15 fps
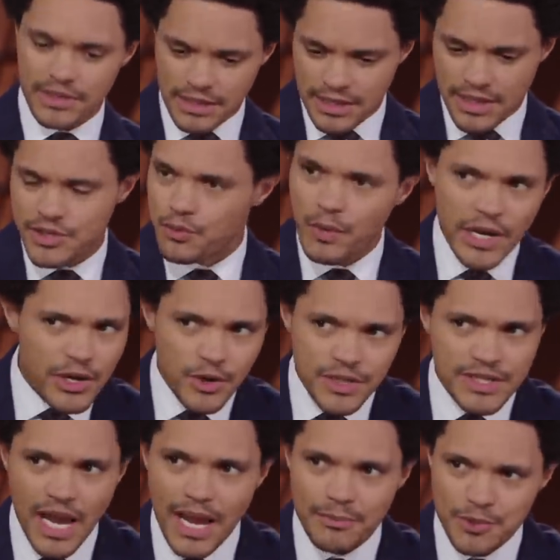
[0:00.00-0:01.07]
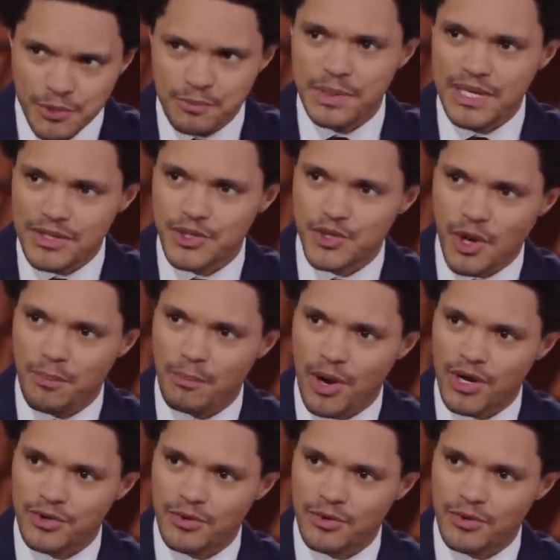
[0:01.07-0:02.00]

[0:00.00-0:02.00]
It's a really good time to be in the job market